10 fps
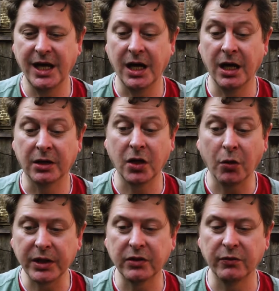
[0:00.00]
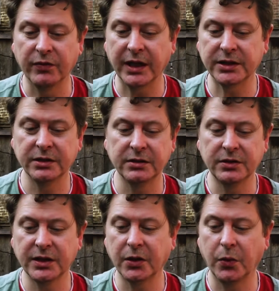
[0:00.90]
a comical fashion,
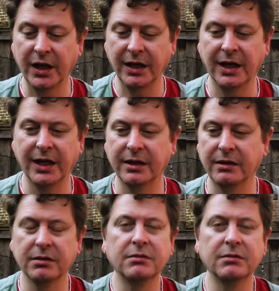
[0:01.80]
because I quite like